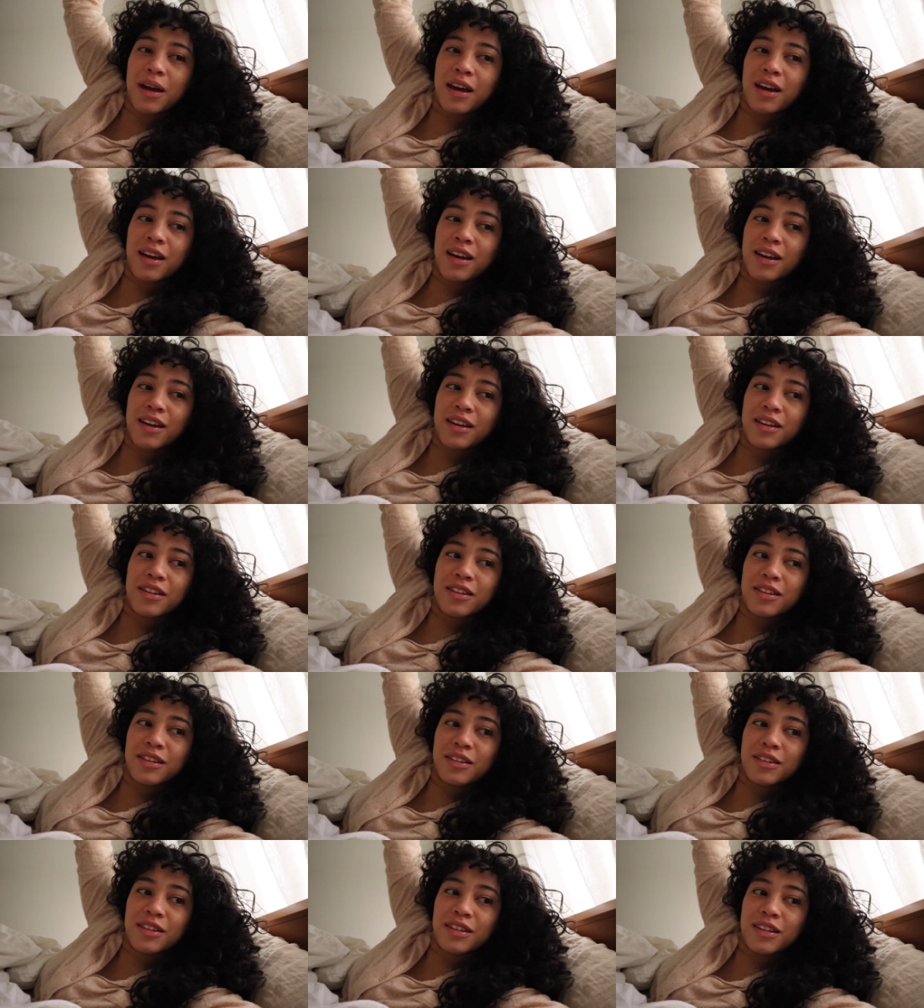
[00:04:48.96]

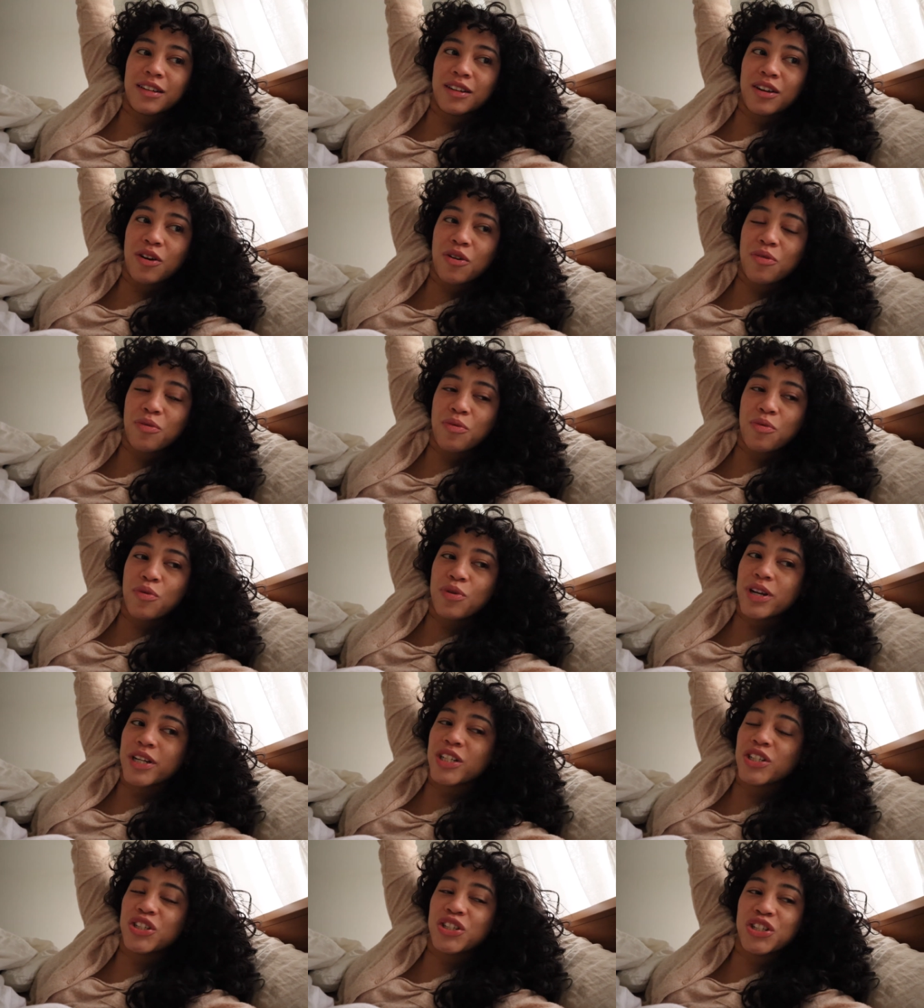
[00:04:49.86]
I
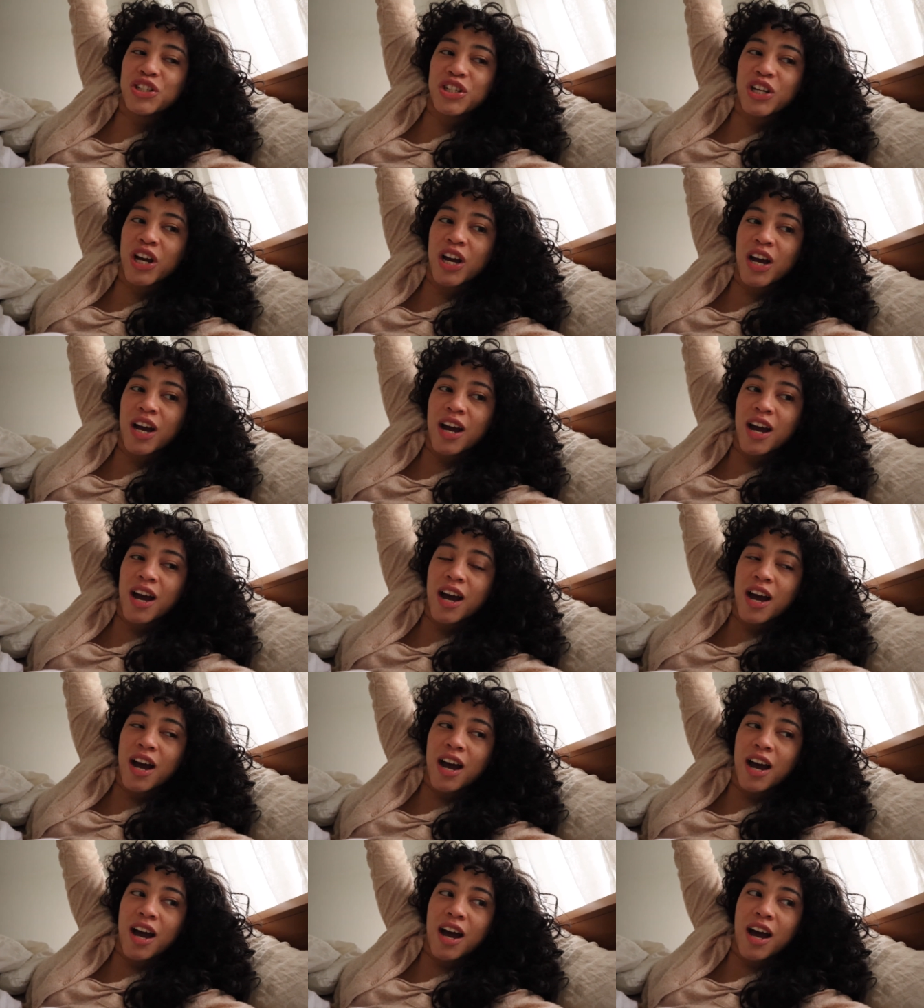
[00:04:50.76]
wish
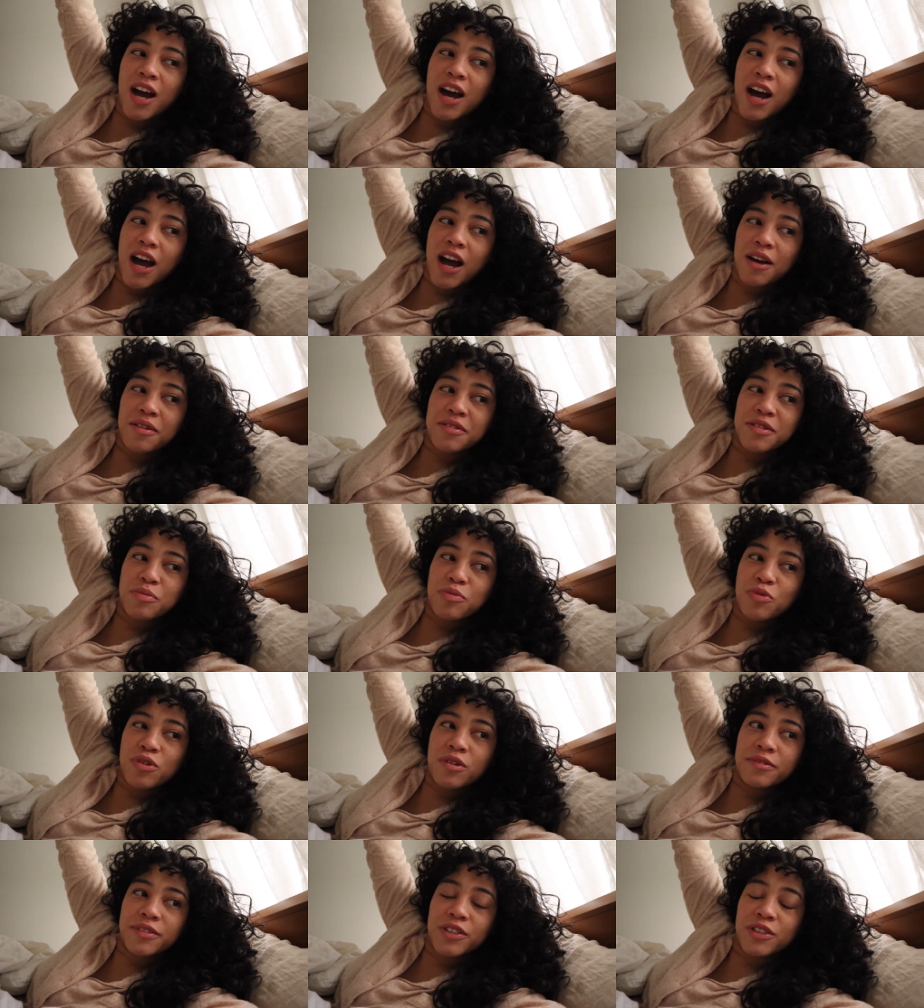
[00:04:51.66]
I was
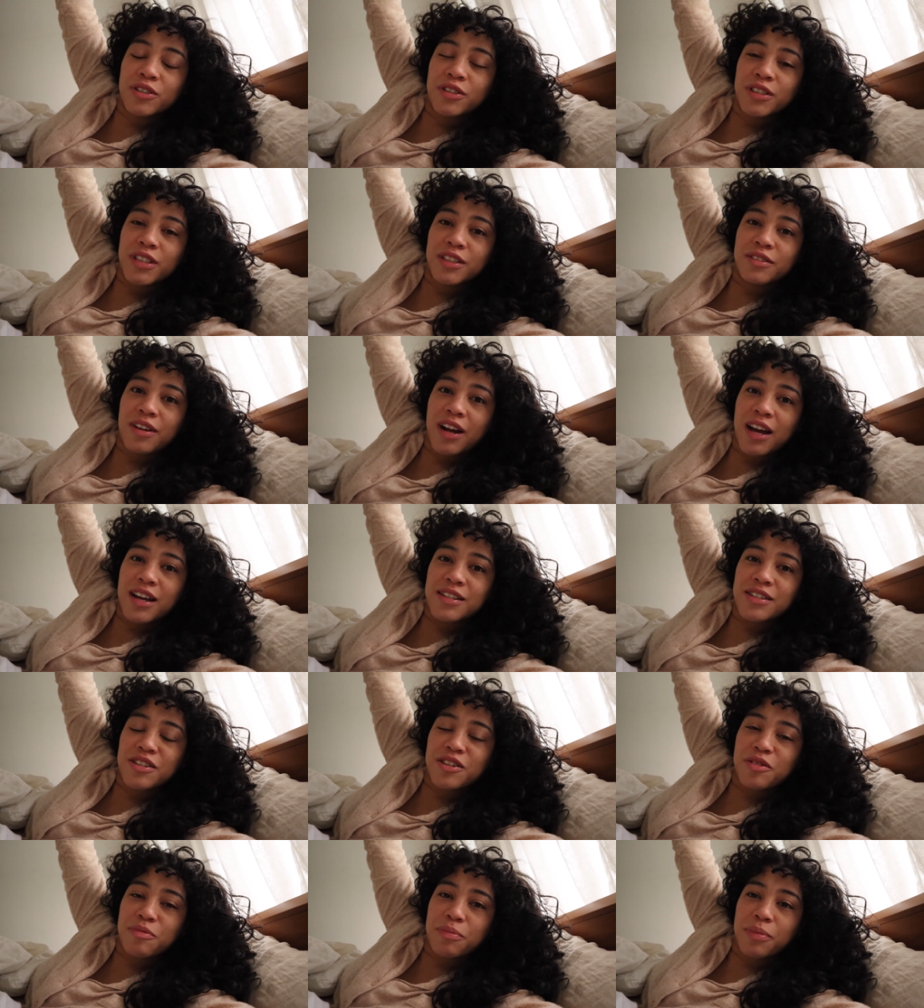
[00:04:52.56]
more of an early
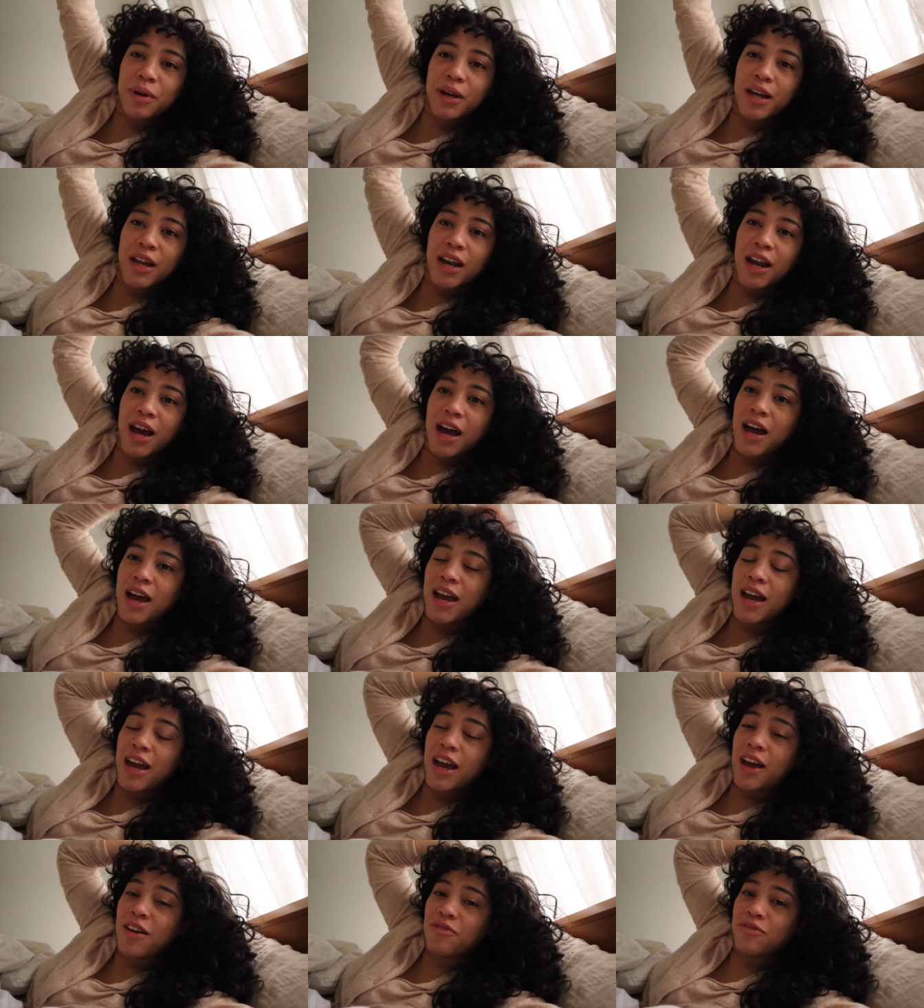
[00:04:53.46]
riser, but I
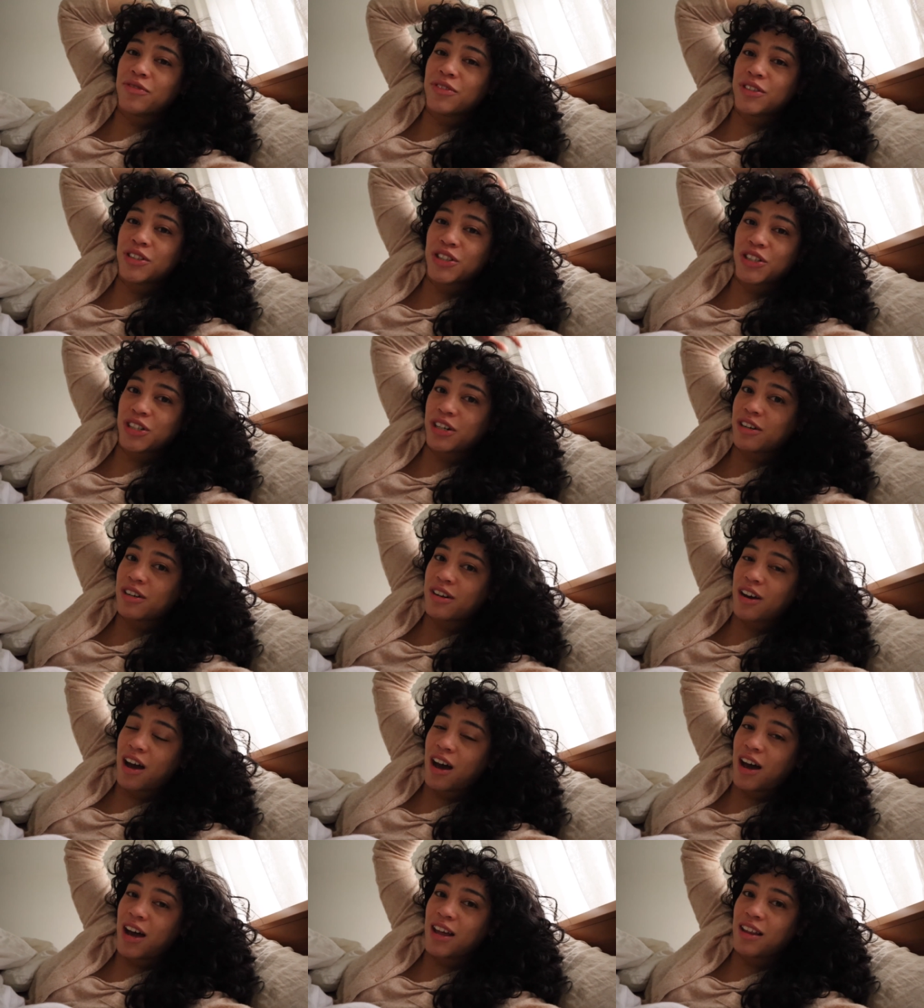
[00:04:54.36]
am for sure
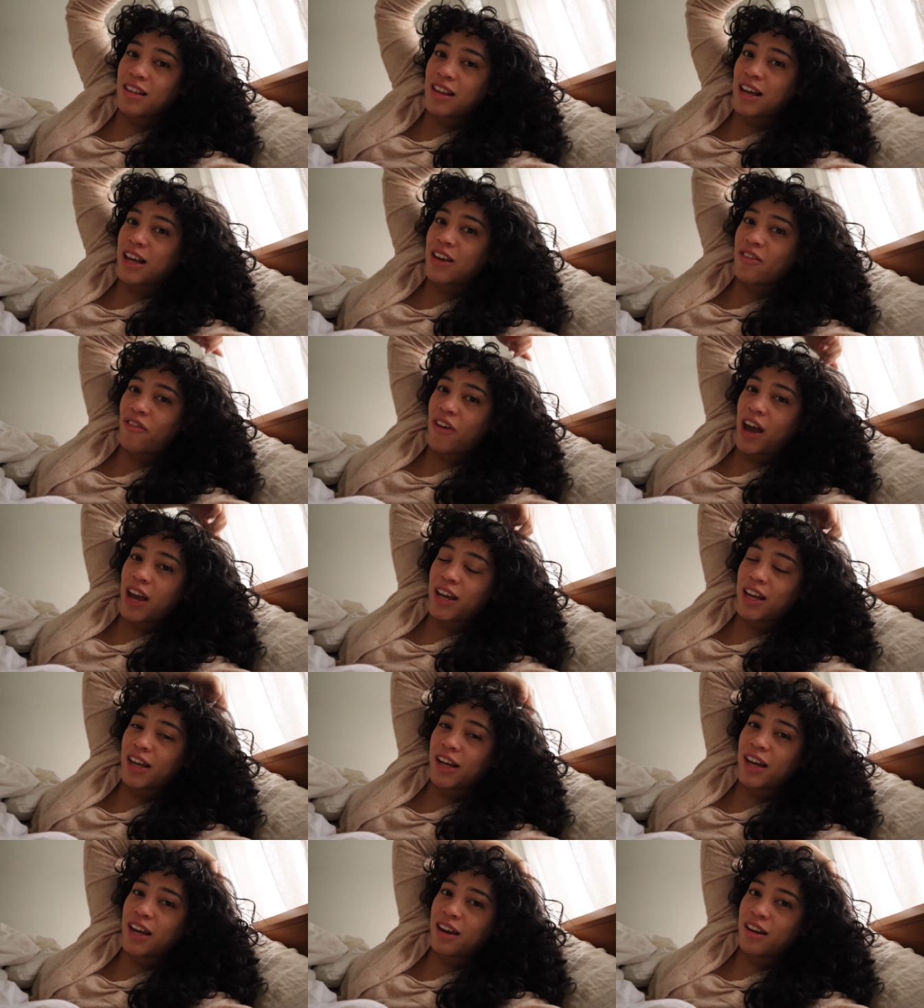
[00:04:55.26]
not. Like, if I
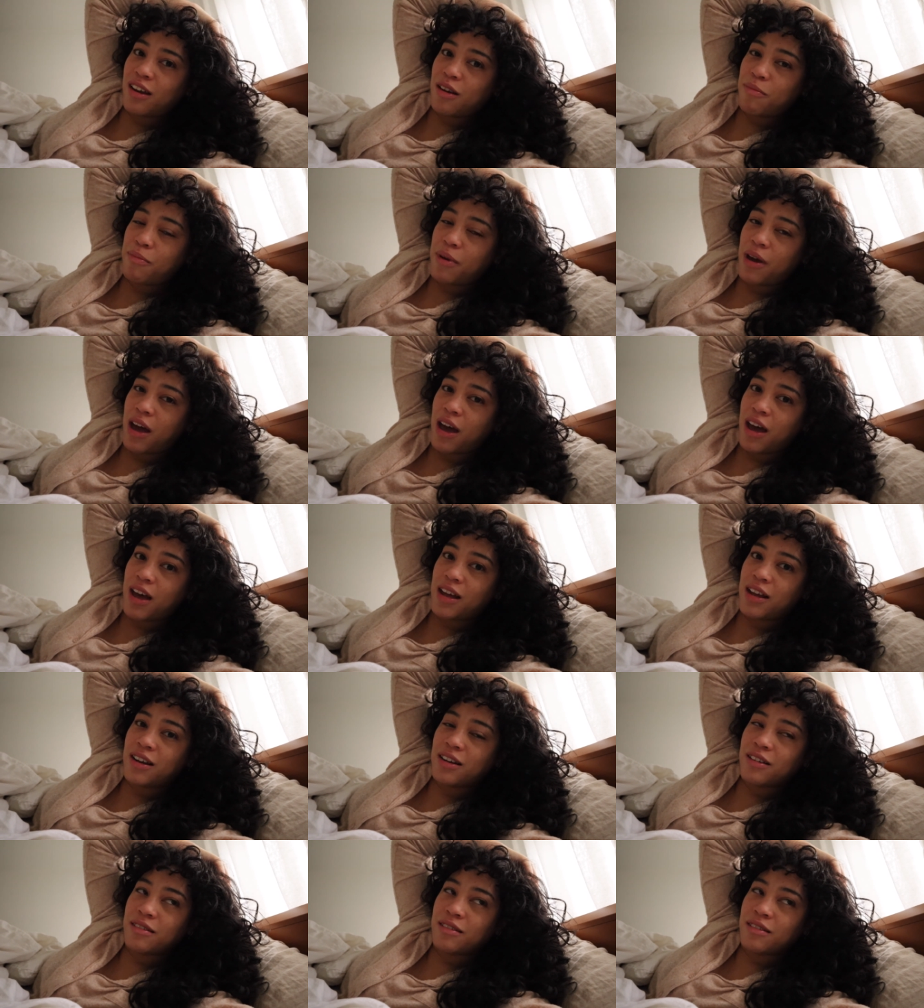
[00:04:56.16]
can get up at,